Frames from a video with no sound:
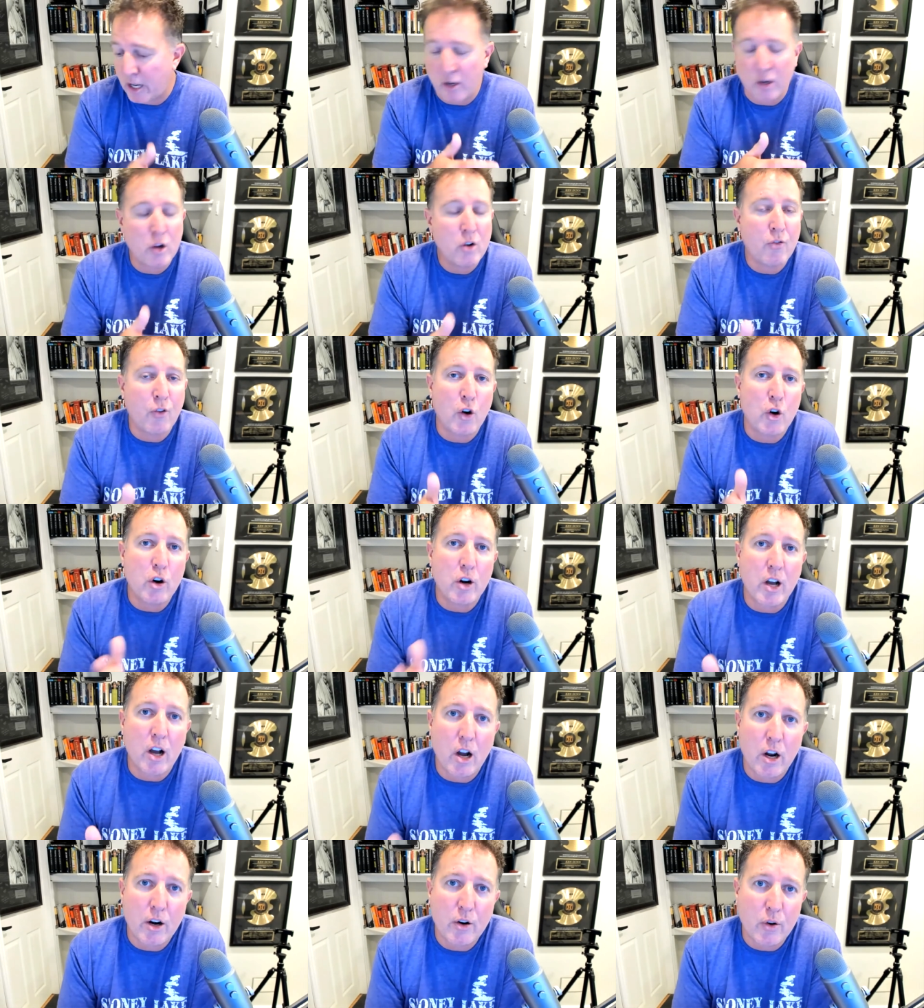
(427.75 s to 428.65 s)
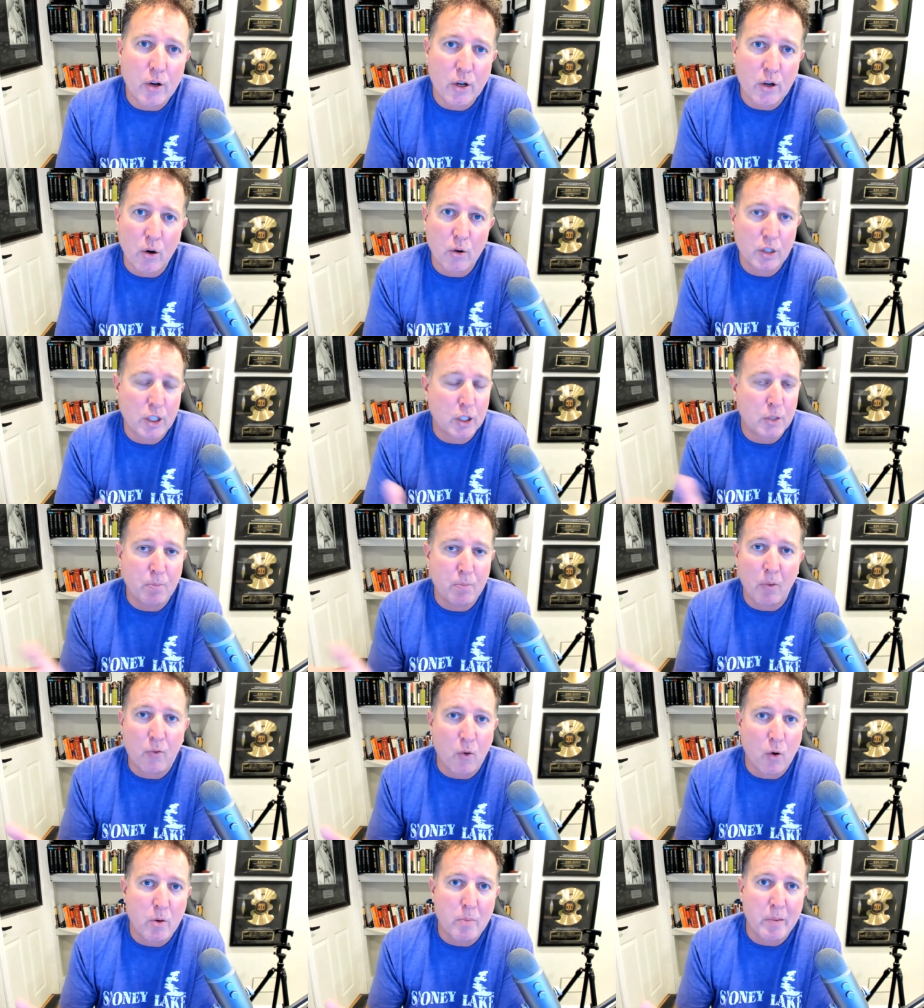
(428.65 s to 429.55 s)
You've heard 100 coaches
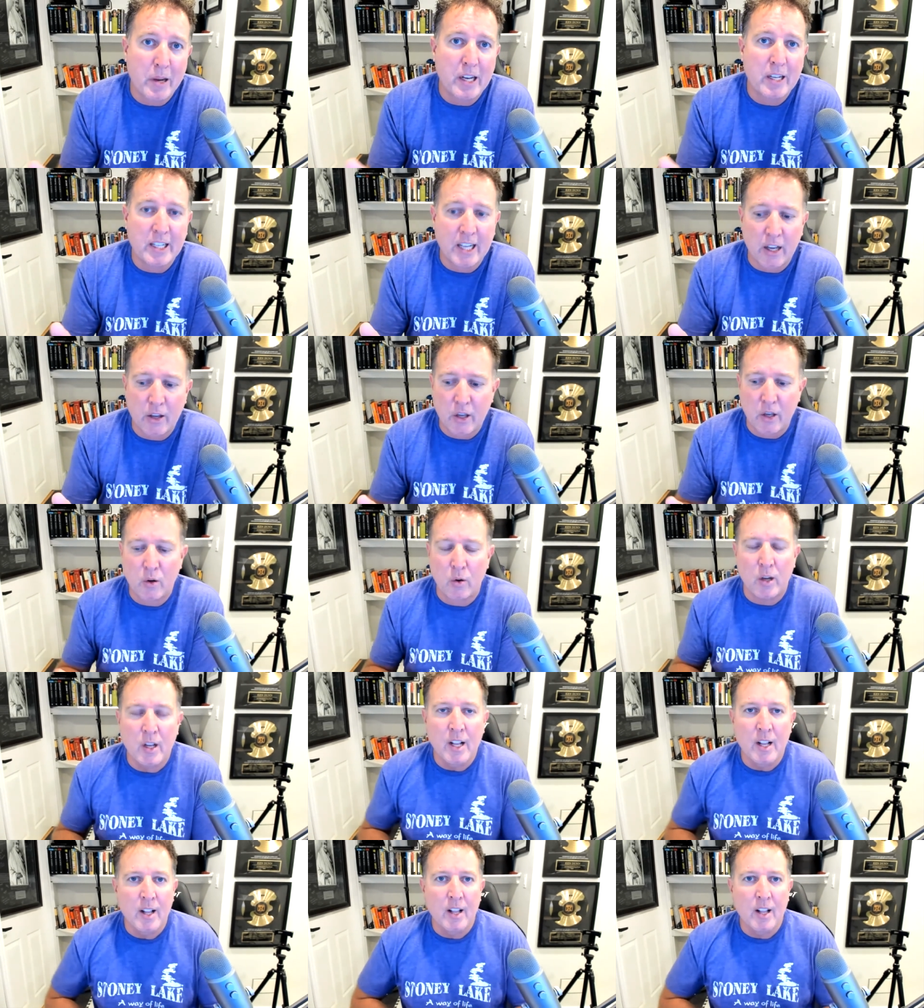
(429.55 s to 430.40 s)
before me tell you